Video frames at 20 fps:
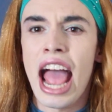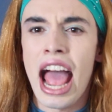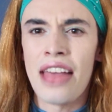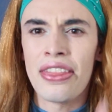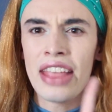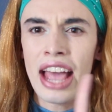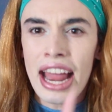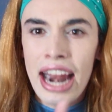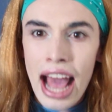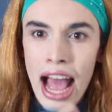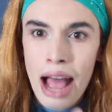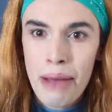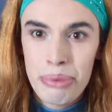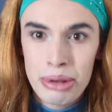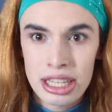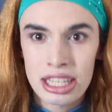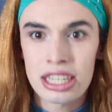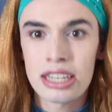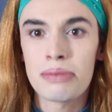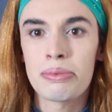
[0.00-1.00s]
And that
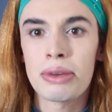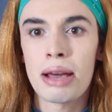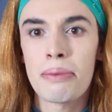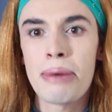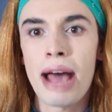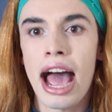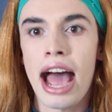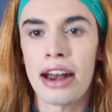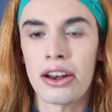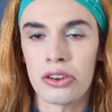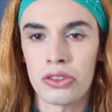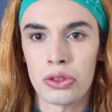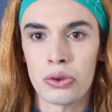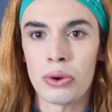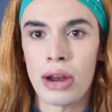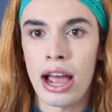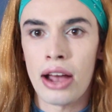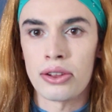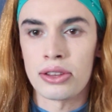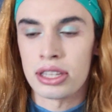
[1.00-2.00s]
happens to be a pattern
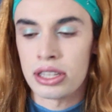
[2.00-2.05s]
throughout.